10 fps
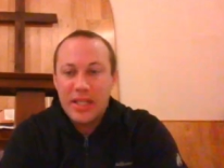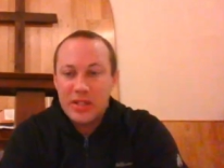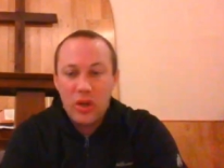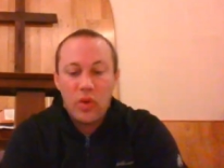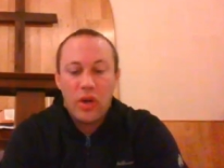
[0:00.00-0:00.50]
and is
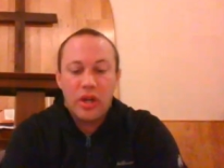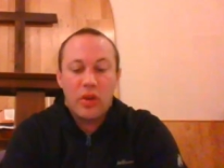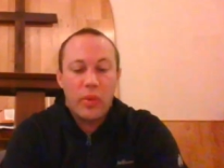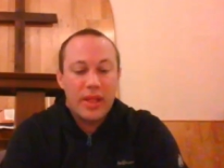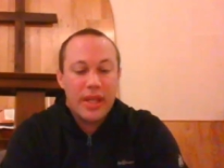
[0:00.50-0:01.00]
no
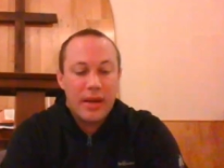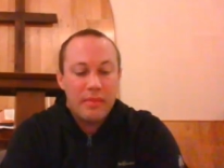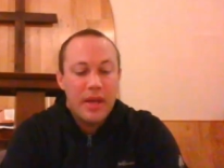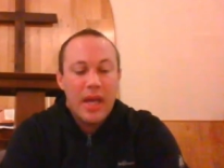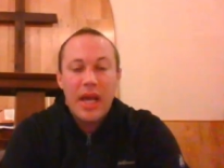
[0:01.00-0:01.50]
longer with
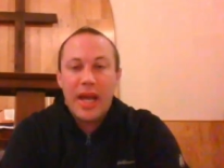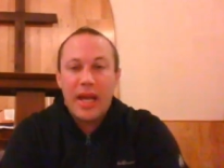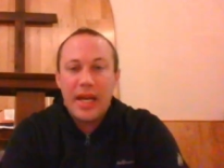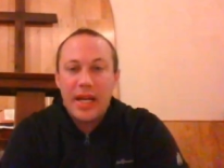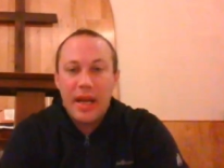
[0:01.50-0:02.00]
him,
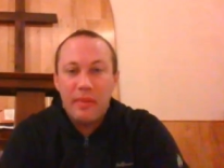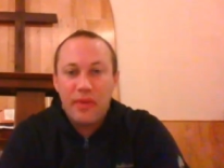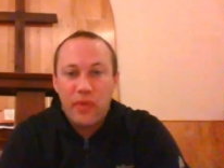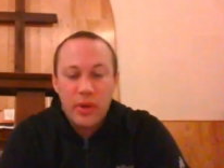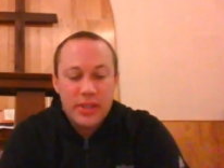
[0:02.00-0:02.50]
and, and, and
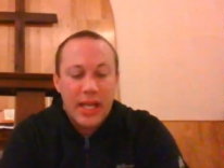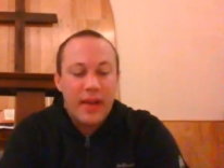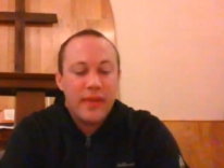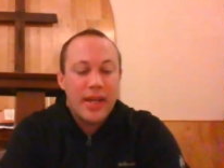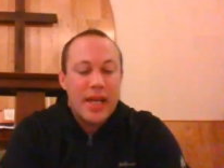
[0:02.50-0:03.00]
before
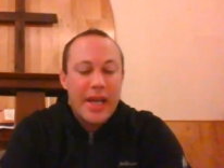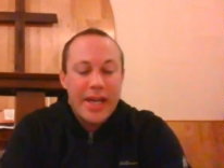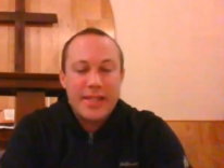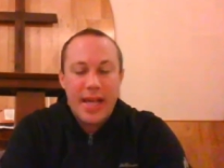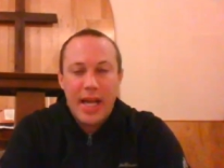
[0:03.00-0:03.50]
David,
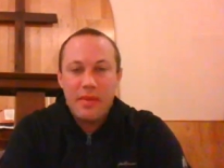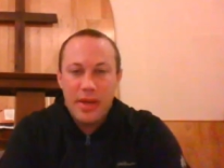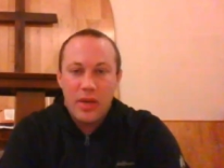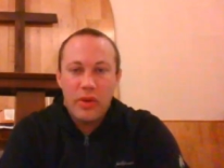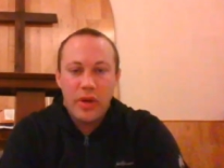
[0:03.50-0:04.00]
his
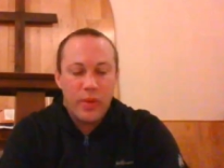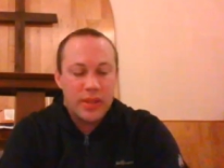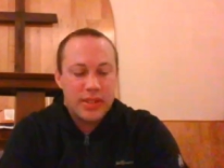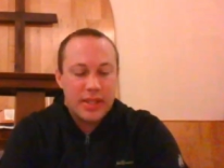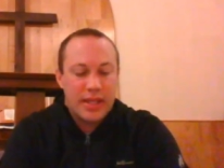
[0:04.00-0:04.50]
enemy, who he
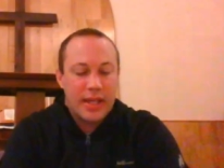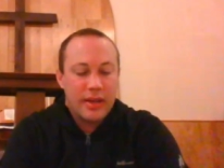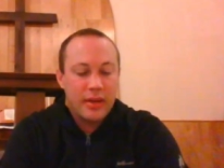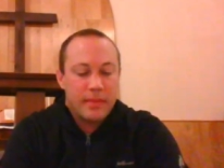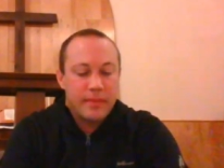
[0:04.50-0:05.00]
wants to
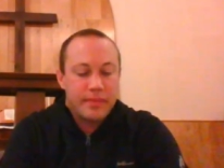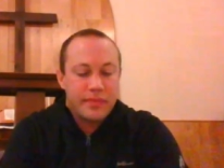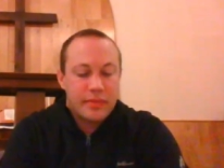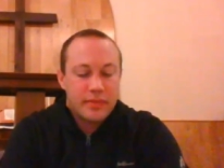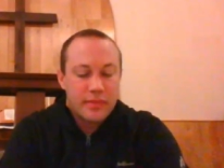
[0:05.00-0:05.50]
kill.
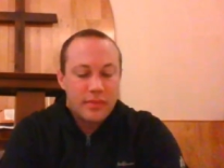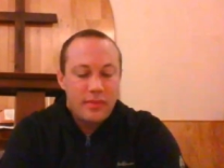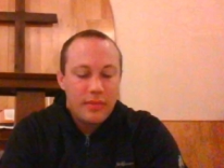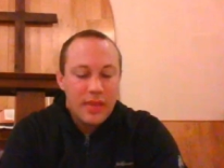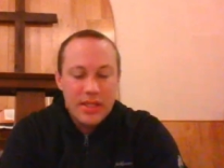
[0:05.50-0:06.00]

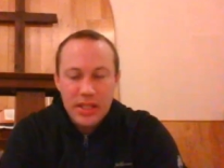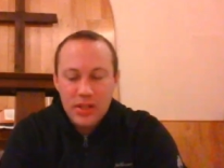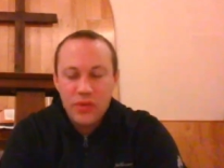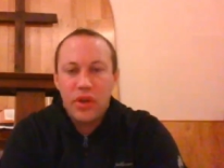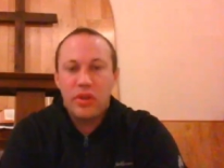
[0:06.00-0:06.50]
He's in
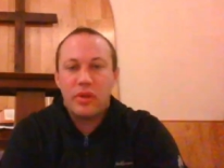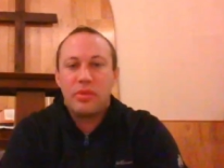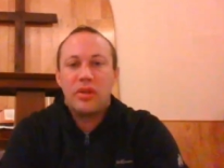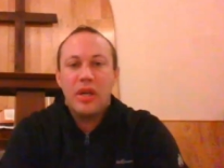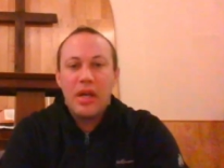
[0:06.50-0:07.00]
this
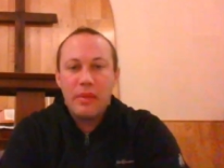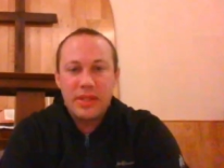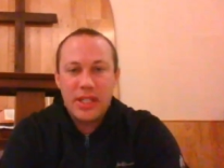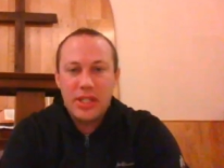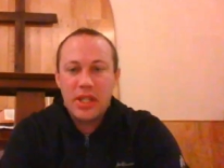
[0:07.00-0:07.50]
vulnerable
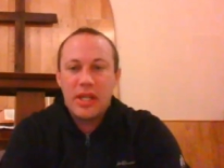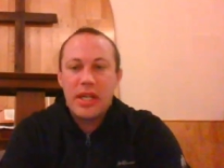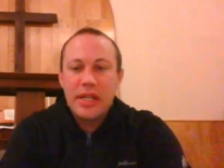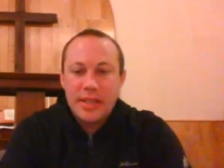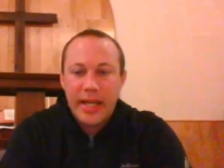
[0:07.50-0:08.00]

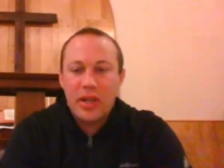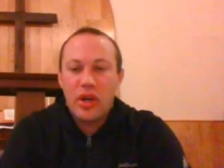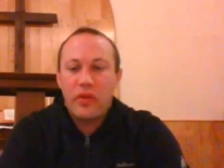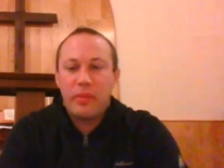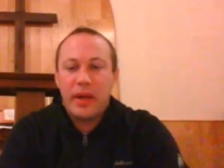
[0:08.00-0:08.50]
position, taken
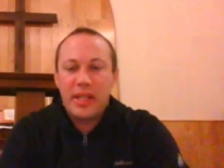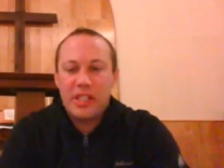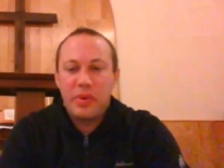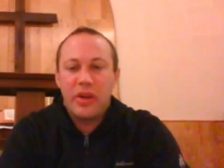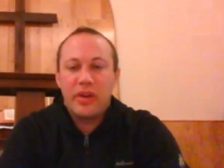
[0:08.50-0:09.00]
over by the
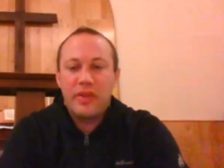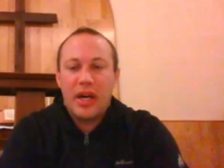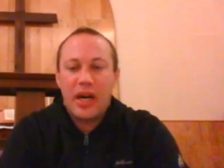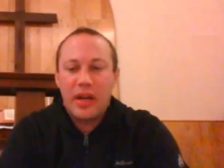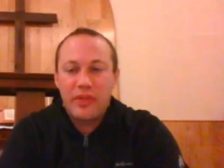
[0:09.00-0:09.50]
Spirit of
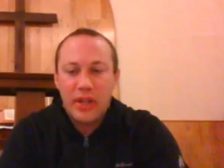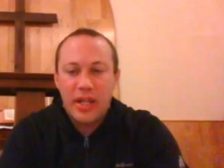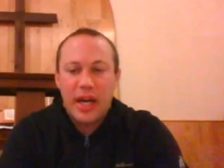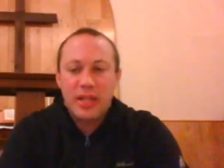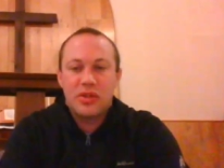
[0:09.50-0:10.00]
God for
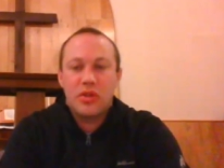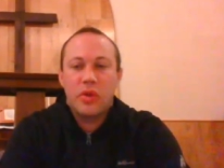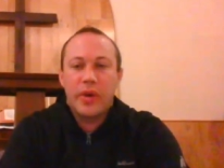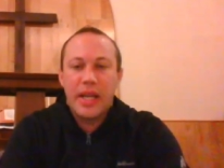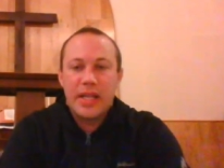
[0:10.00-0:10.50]
God's
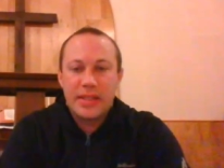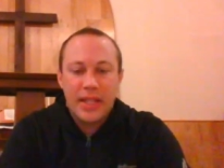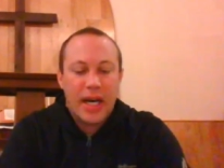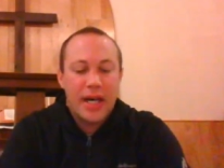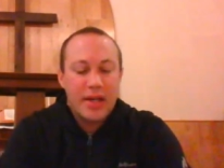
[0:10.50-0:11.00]
glory as
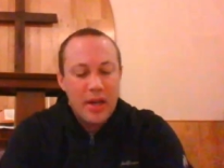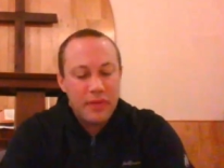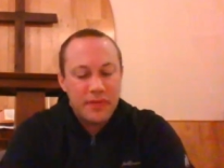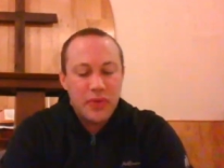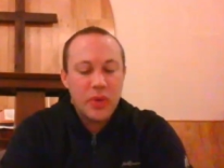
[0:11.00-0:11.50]
God
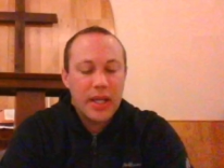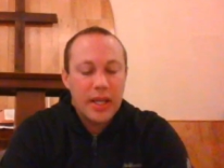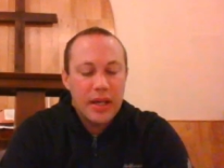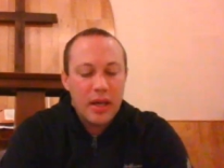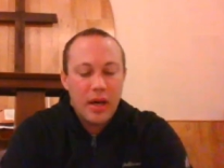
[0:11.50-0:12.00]

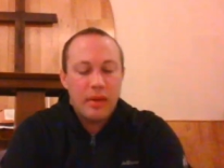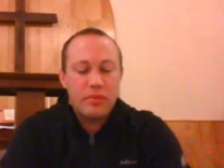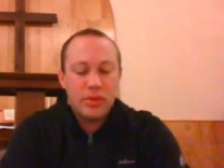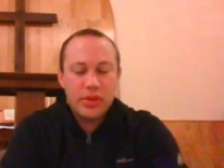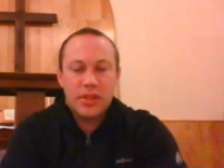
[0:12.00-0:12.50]
fully
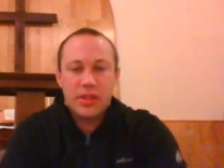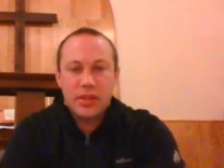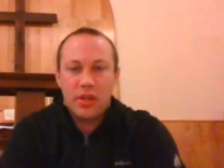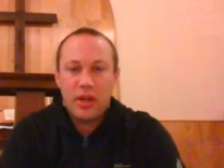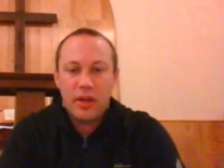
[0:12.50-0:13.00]
humbles
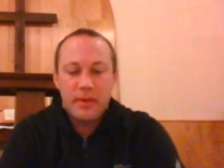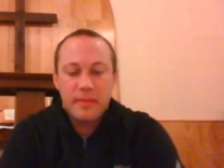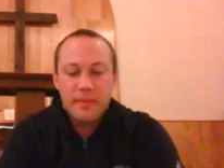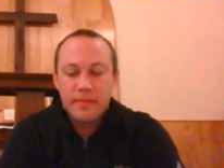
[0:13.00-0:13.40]
Saul.